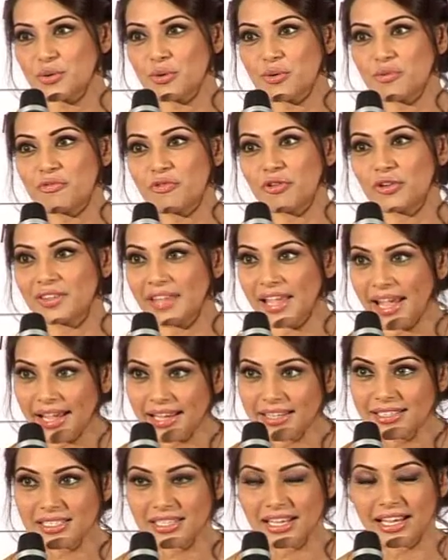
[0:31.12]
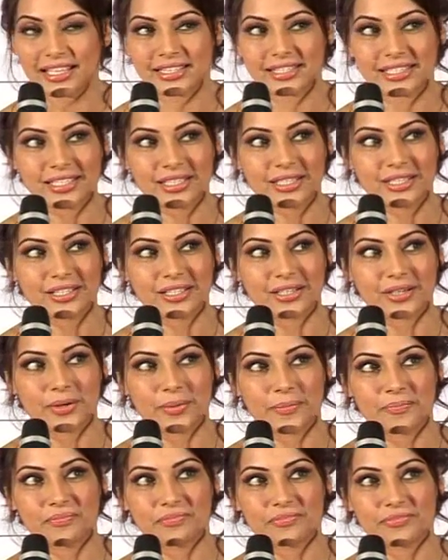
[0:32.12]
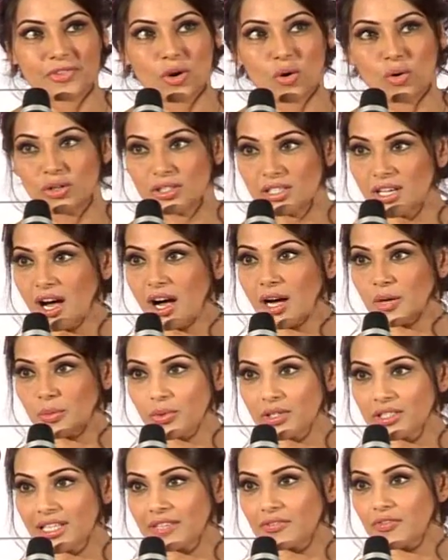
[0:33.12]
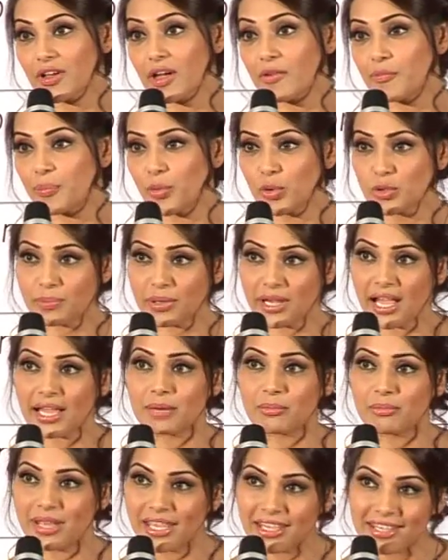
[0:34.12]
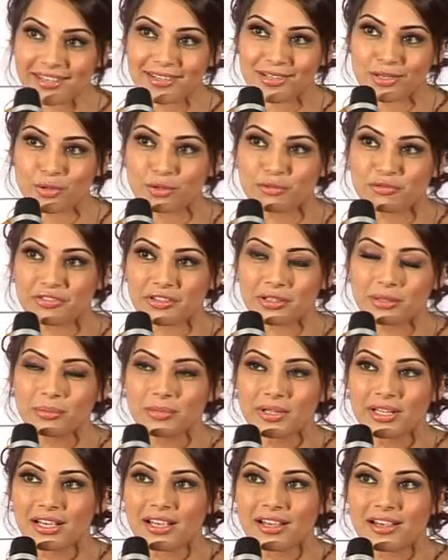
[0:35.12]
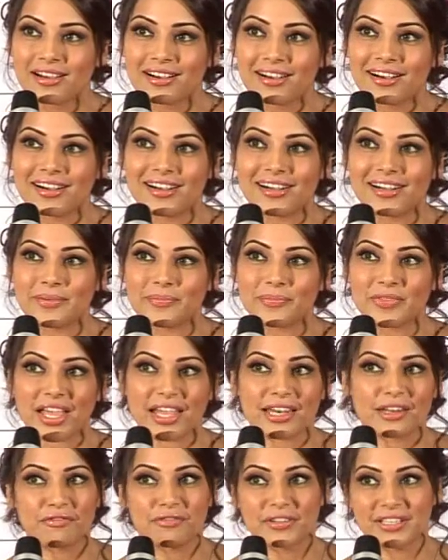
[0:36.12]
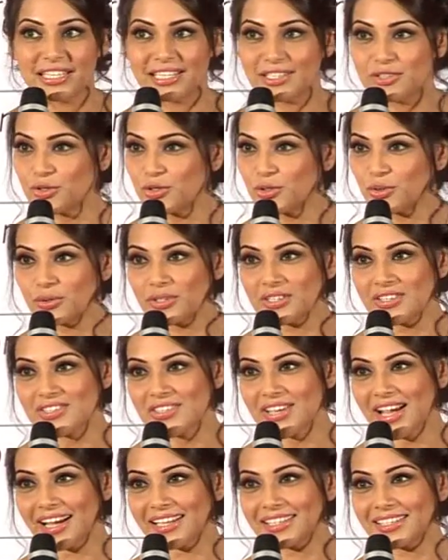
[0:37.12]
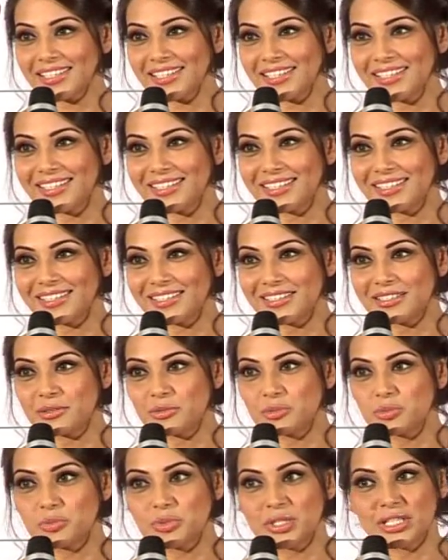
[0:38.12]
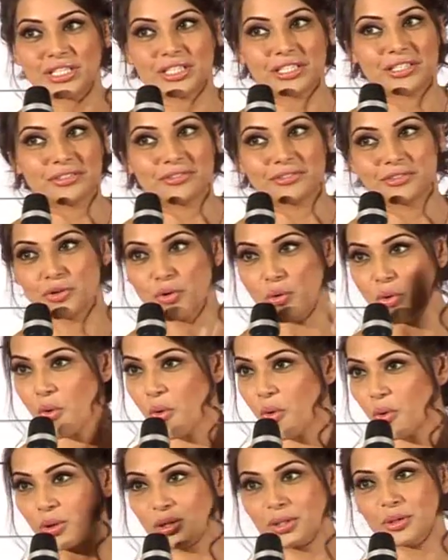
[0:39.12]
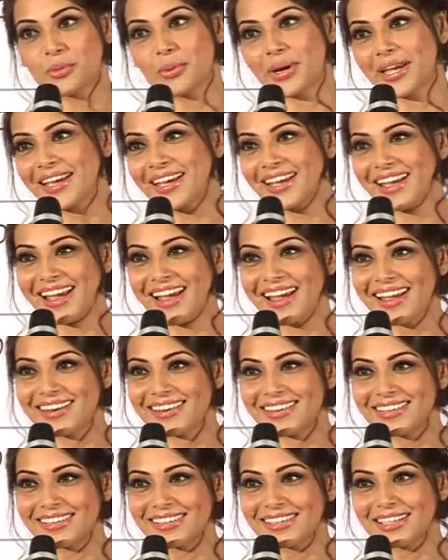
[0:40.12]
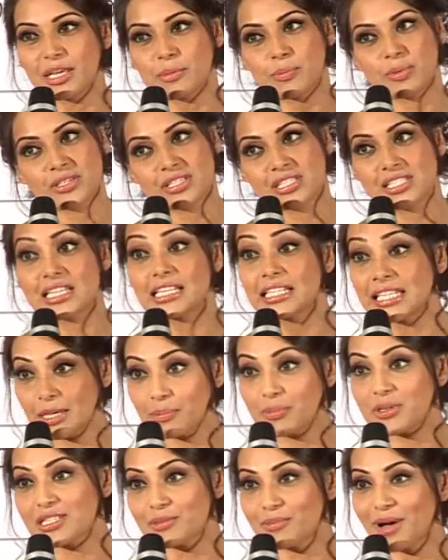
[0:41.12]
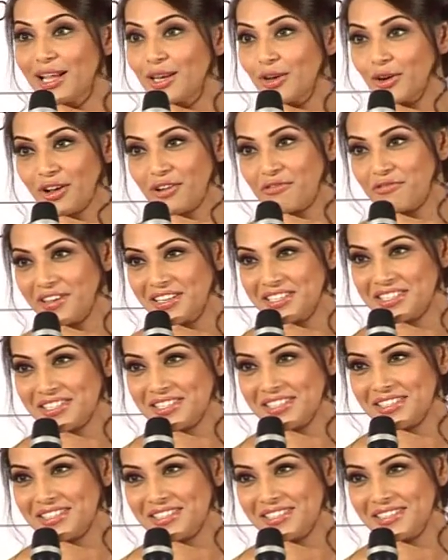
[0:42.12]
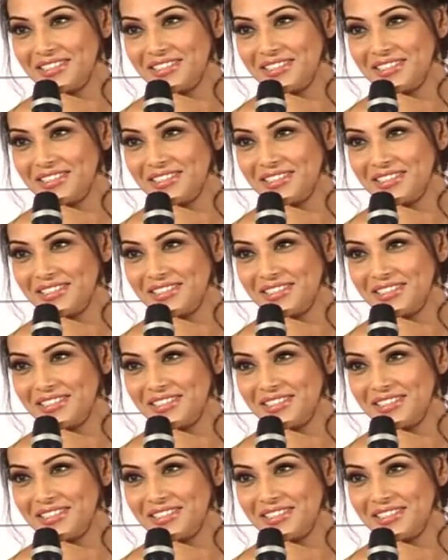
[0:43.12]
So for that, I think all the hard work that we have put behind making a good film, and if we need to do this, I think we go all the way and keep a smile on our faces.